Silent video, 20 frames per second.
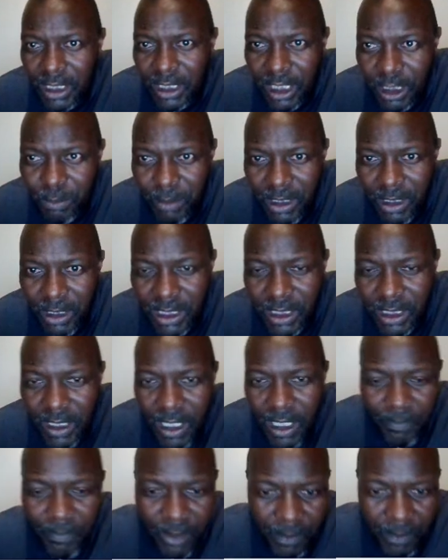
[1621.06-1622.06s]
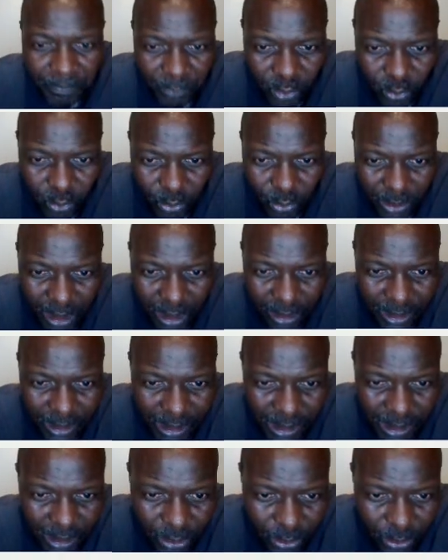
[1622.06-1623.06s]
space to recalculate.
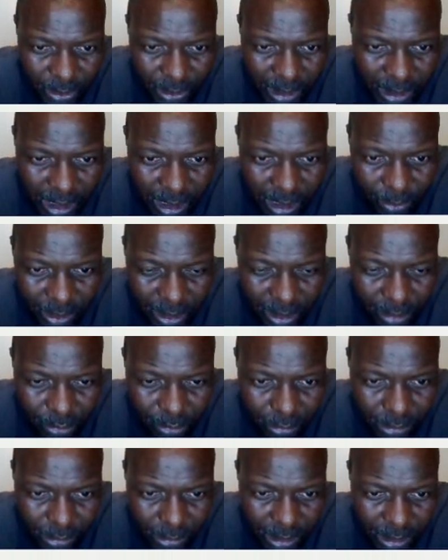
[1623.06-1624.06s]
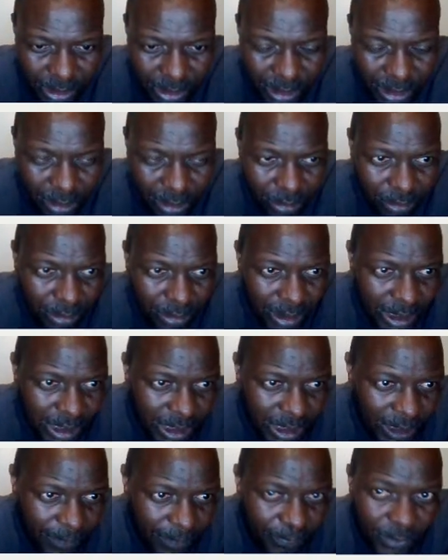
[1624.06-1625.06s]
So what I will do now is I'll go and
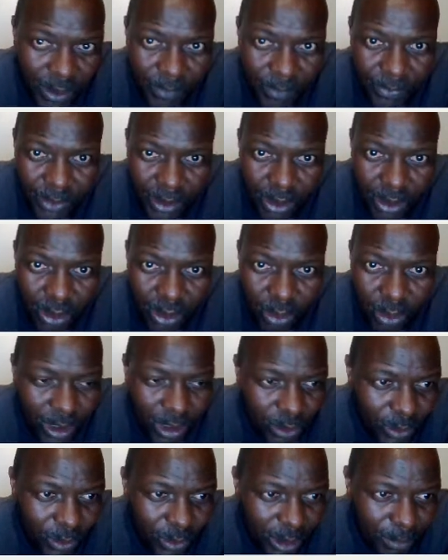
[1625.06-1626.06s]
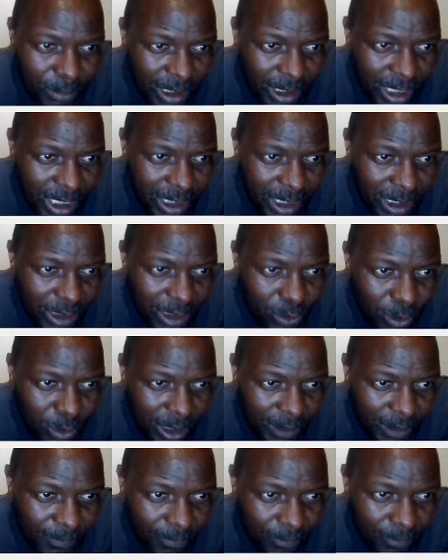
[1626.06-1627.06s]
say, what was my
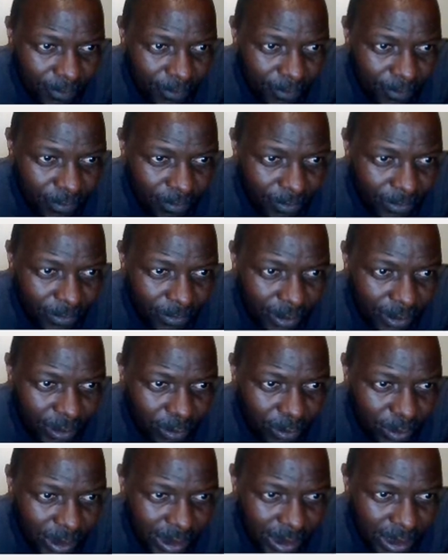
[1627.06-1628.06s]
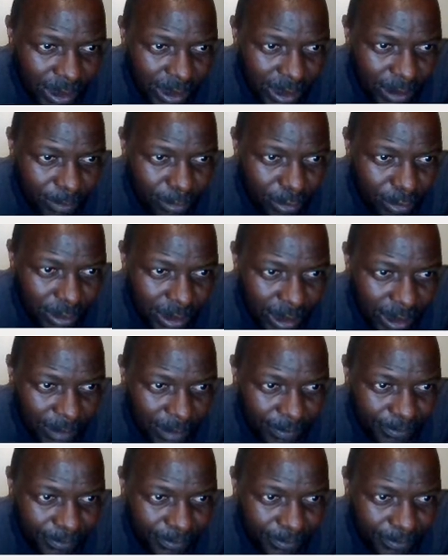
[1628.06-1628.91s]
RS1? It was a simple sum,